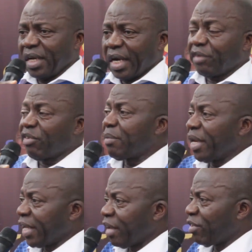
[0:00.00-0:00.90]
And
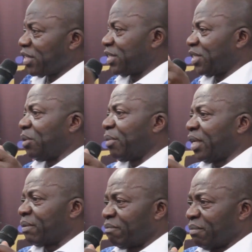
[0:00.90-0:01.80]
Fabian gave us the seed
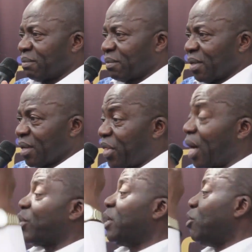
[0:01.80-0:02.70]
money.
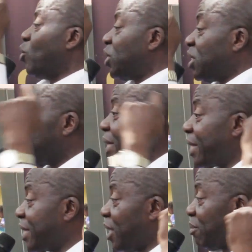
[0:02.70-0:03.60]
300 million shillings at
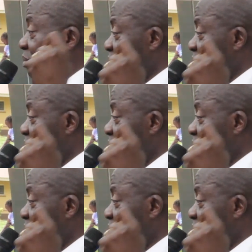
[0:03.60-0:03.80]
that time.